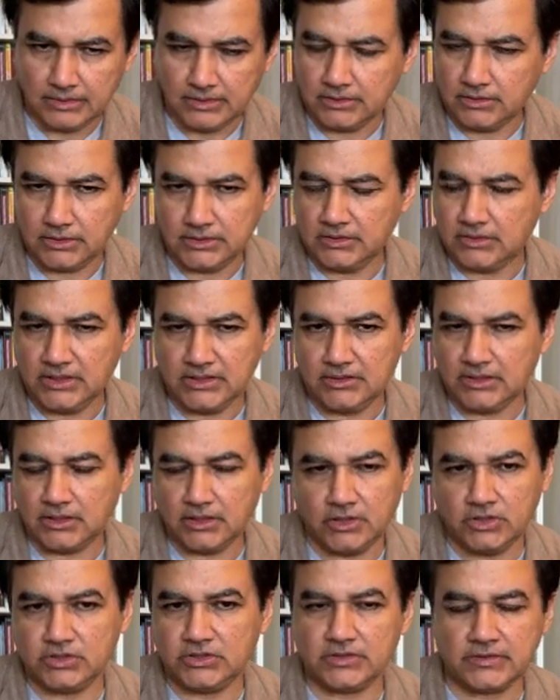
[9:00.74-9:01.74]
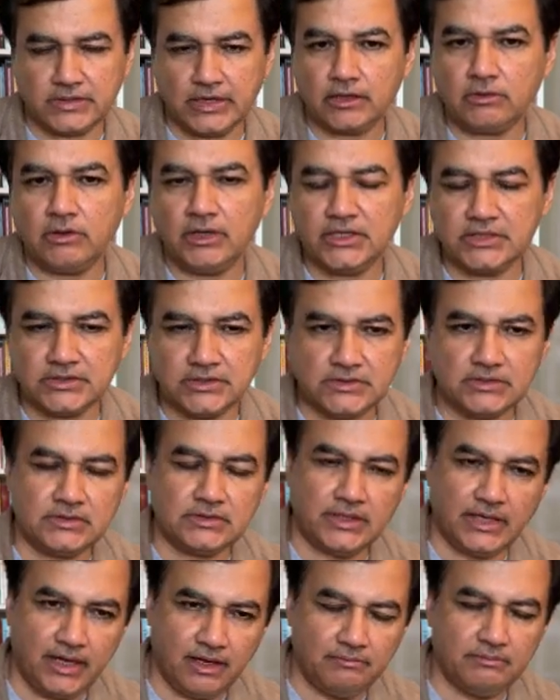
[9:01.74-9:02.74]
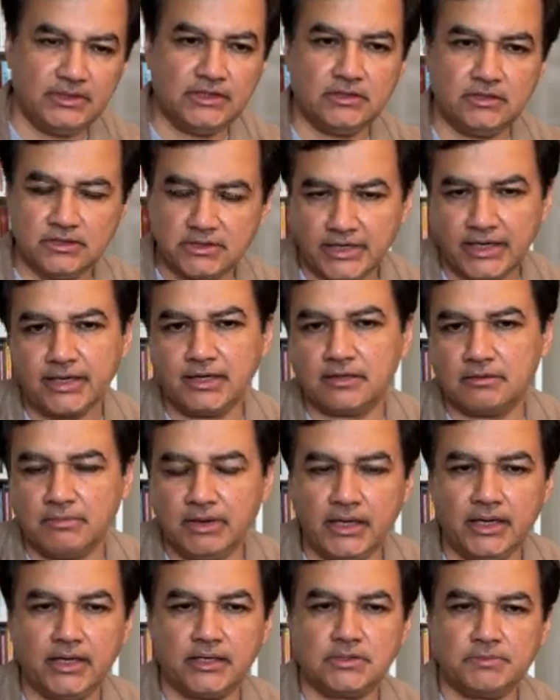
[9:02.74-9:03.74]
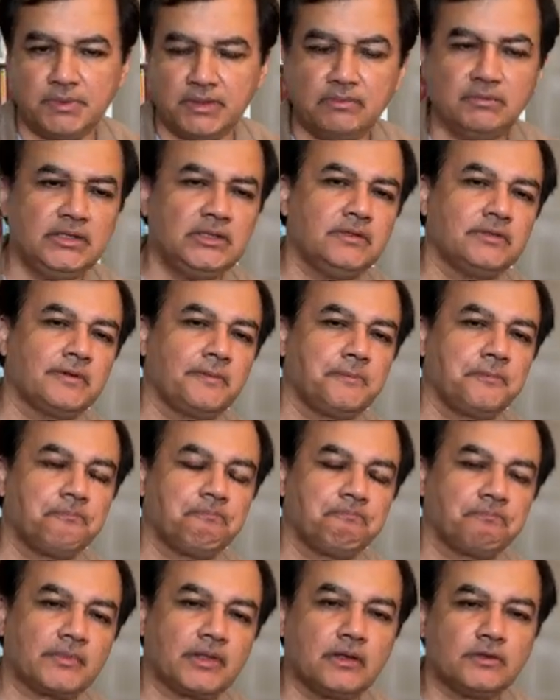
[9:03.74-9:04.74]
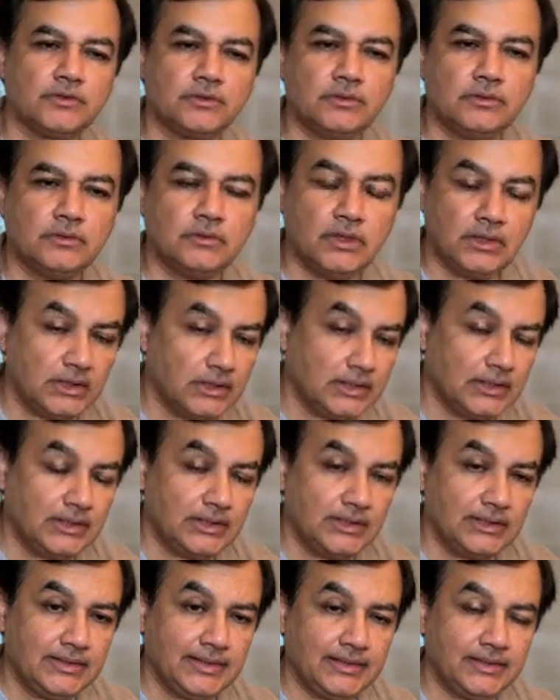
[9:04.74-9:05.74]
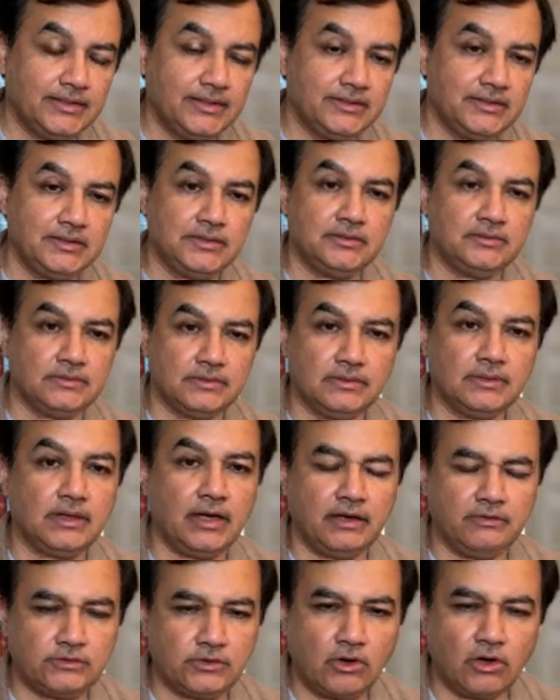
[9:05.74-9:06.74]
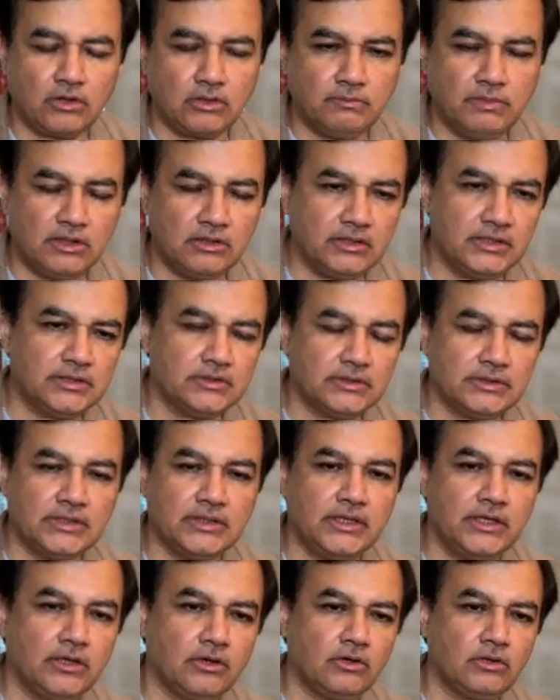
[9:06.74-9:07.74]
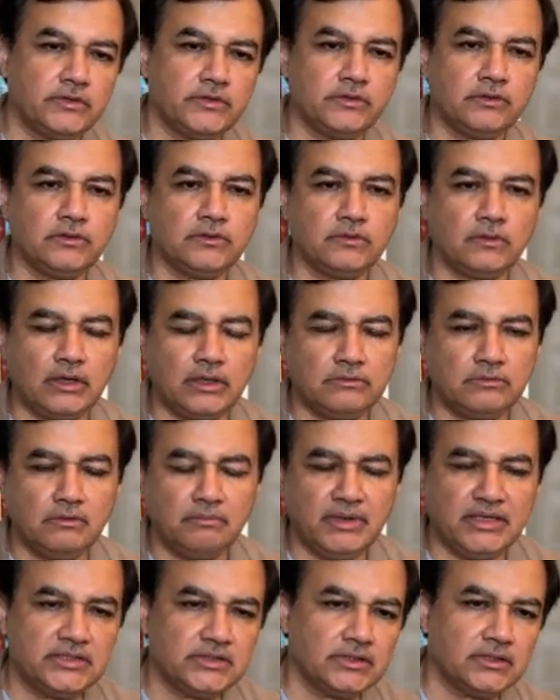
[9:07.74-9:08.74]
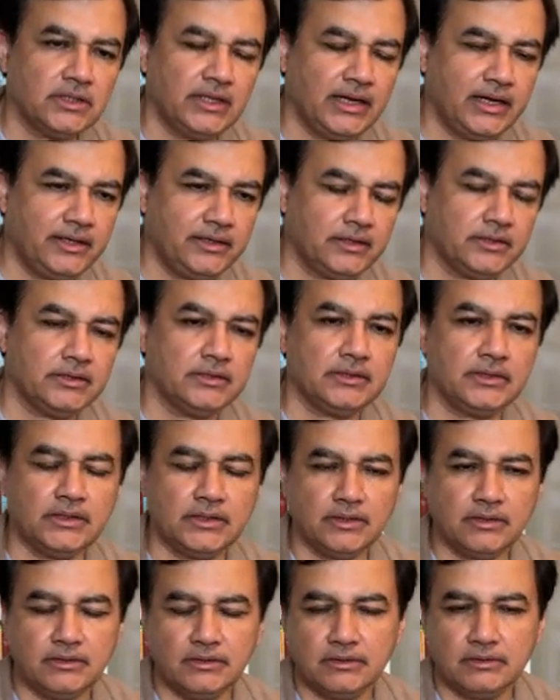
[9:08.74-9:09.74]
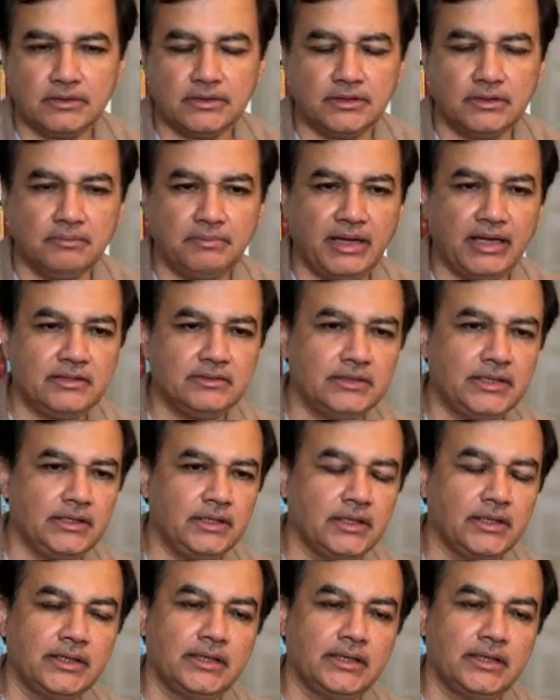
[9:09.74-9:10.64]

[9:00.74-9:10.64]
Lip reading: these are not just calculations, they have been checked by experiments. So, and this is, I have talked about this earlier also, so I would mention that in the passing,